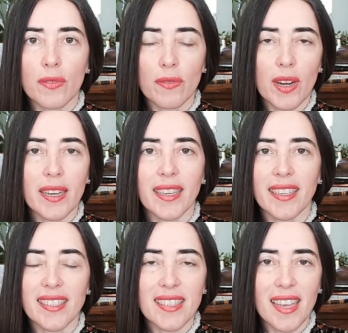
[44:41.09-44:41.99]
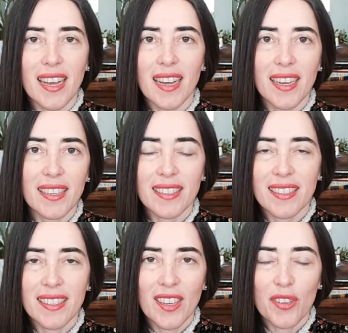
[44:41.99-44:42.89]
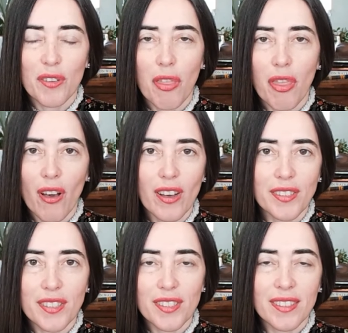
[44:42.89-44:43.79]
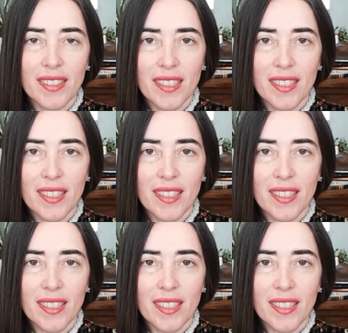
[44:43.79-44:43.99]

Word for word: running inside your thoughts,